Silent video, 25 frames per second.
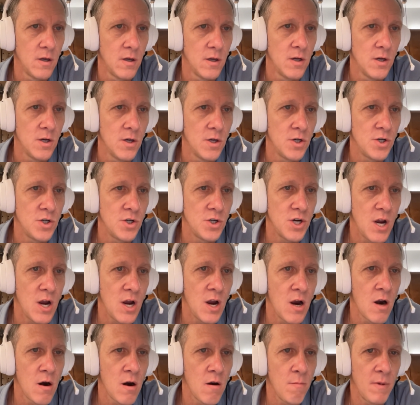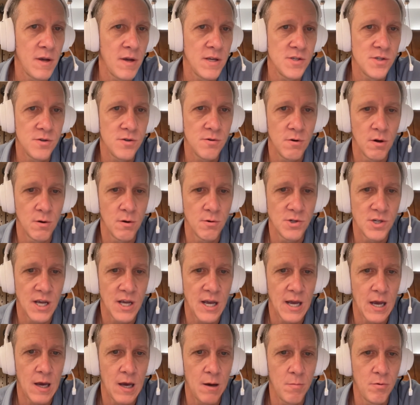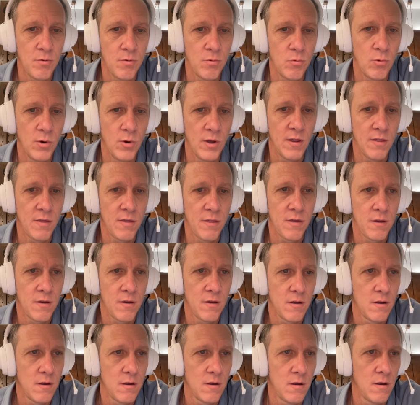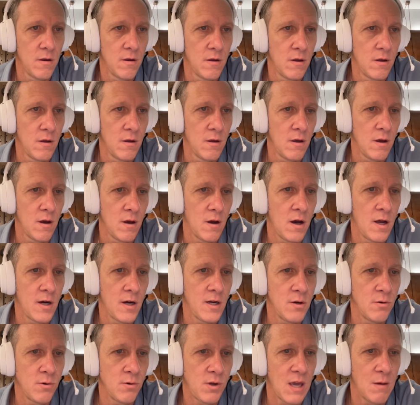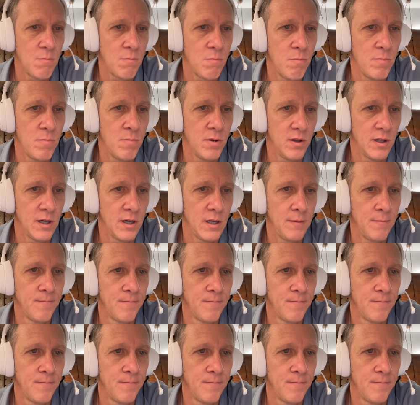share my Suno tab with audio capability.